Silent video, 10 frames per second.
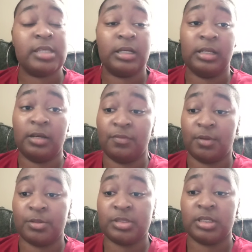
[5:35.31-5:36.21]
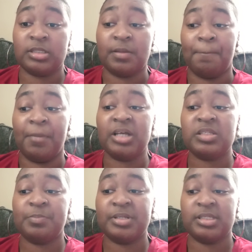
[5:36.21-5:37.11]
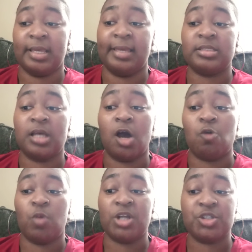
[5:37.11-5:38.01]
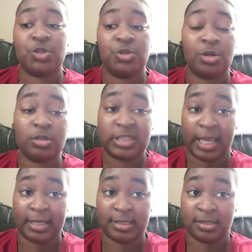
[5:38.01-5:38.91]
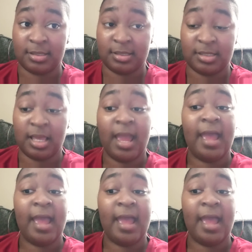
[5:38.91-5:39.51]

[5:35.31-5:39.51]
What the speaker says: telehealth nurses must possess a registered nurse license